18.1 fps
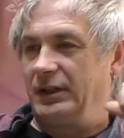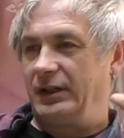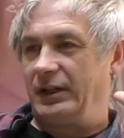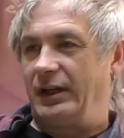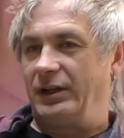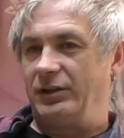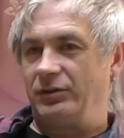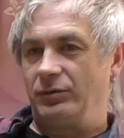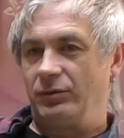
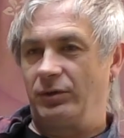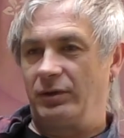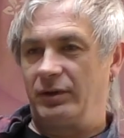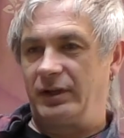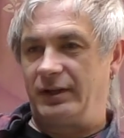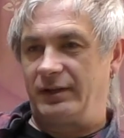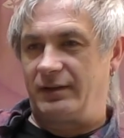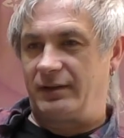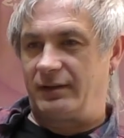and New
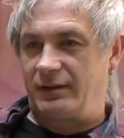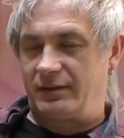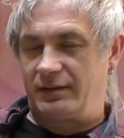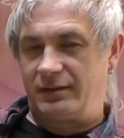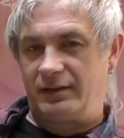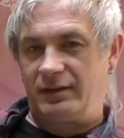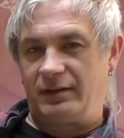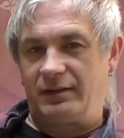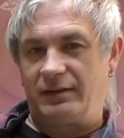Orleans is,
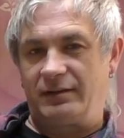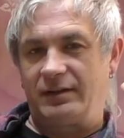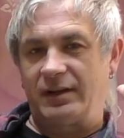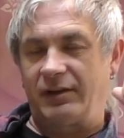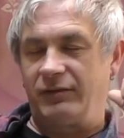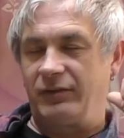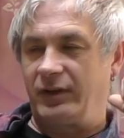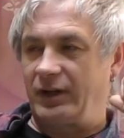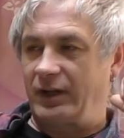is
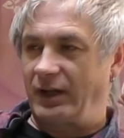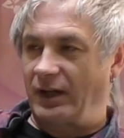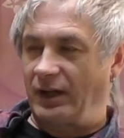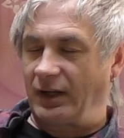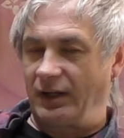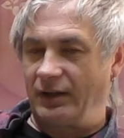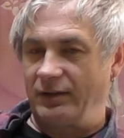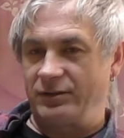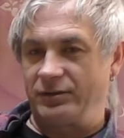definitely got a
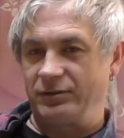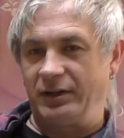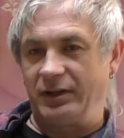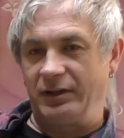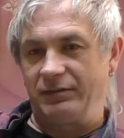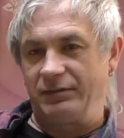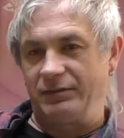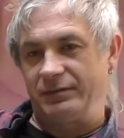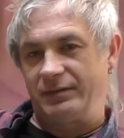history
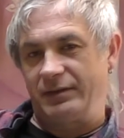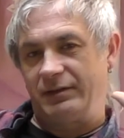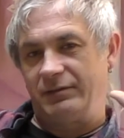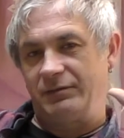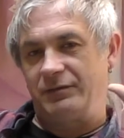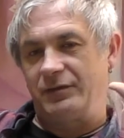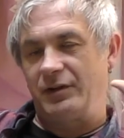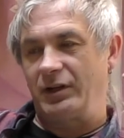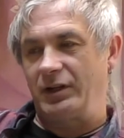of, of
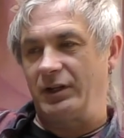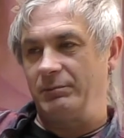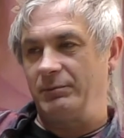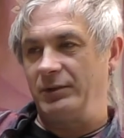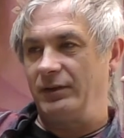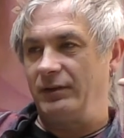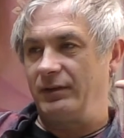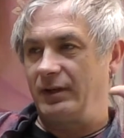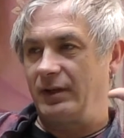funky
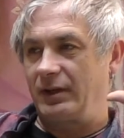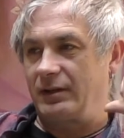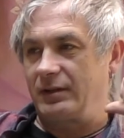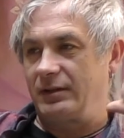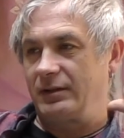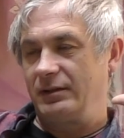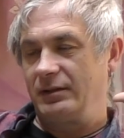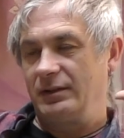music,